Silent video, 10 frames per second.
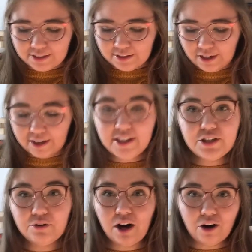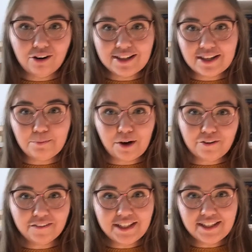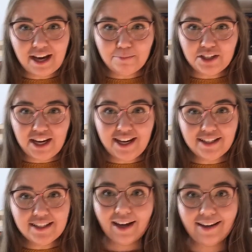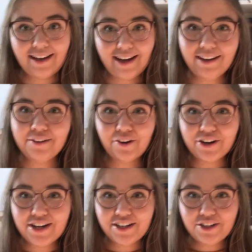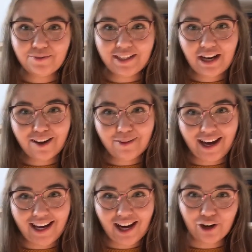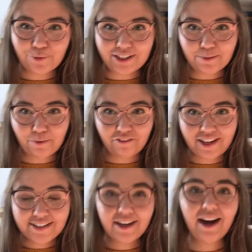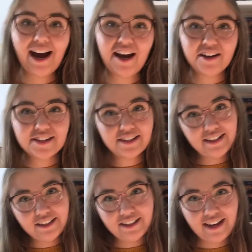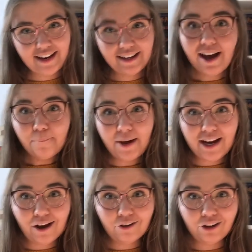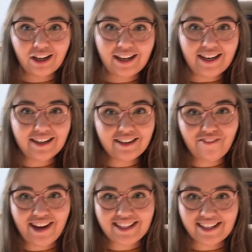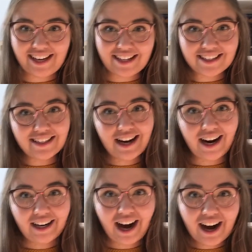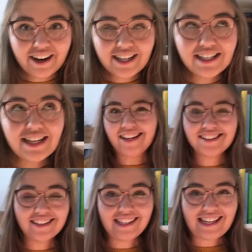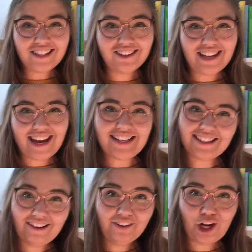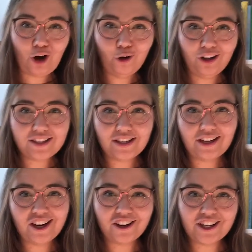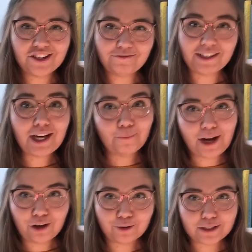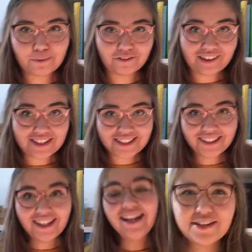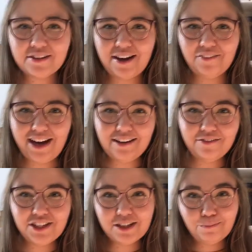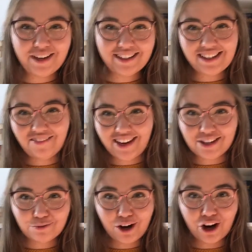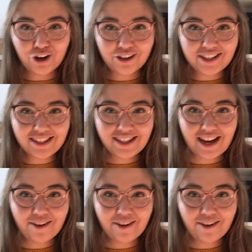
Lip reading: gonna do O.W.L.s in both of these subjects. And then in order to become a Hogwarts professor, I also need to take my O.W.L. in Defense Against the Dark Arts. I actually need to take 7 O.W.L.s in order to become a Hogwarts professor. So I've kind of just picked some extra O.W.L.s